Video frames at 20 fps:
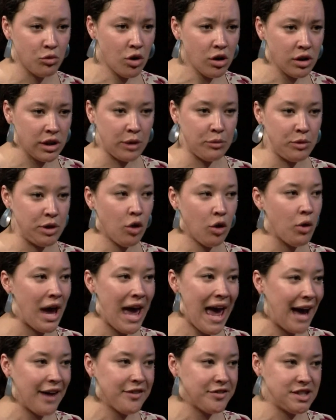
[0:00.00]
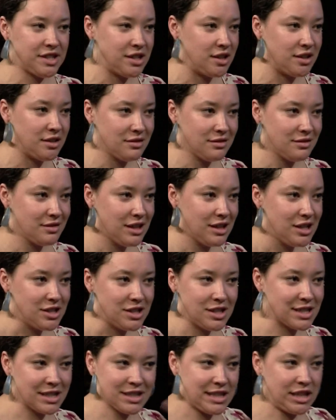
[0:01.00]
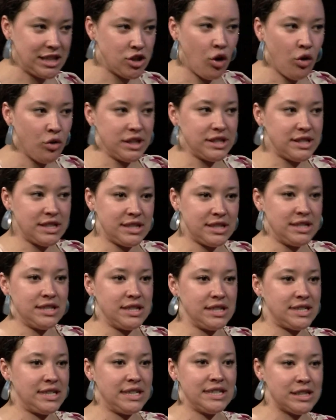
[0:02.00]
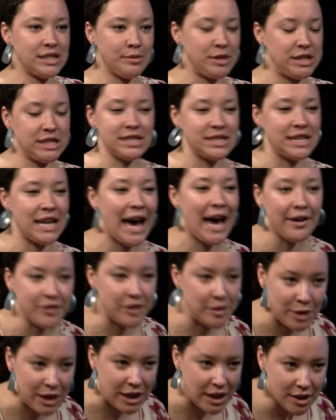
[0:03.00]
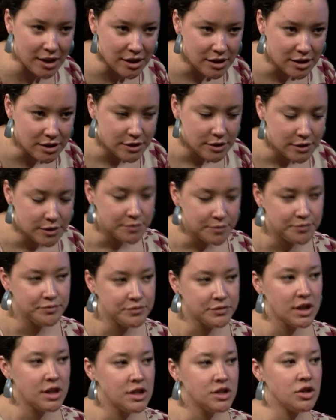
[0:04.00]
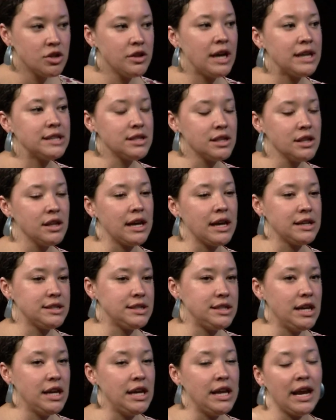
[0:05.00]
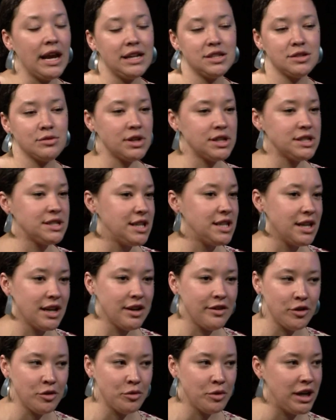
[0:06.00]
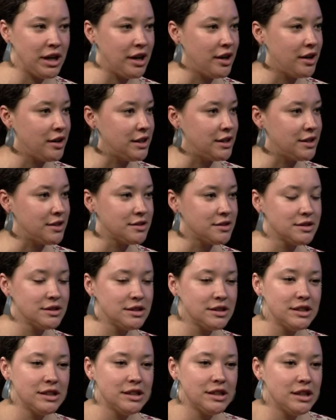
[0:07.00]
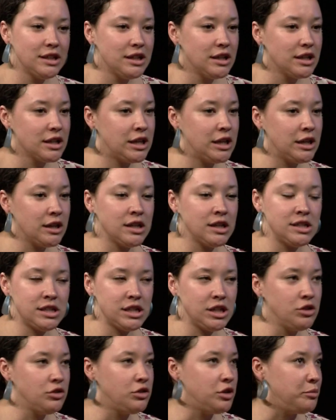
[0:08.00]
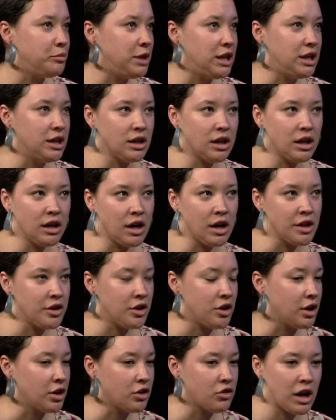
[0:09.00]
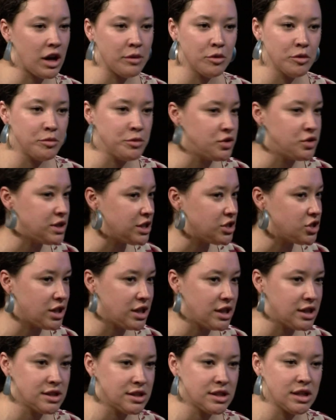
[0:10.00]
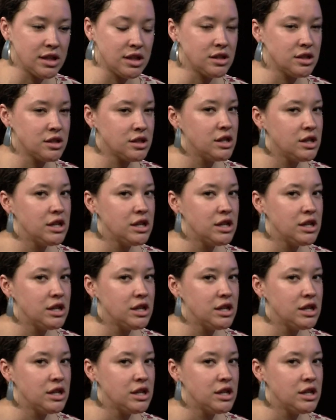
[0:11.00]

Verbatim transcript: world. Like, we don't mm. have to. Just because they told us this is the system, it doesn't have to be. Right. Yeah. So that's the legacy. And I just want to sing everywhere and continue to meet other incredible musicians and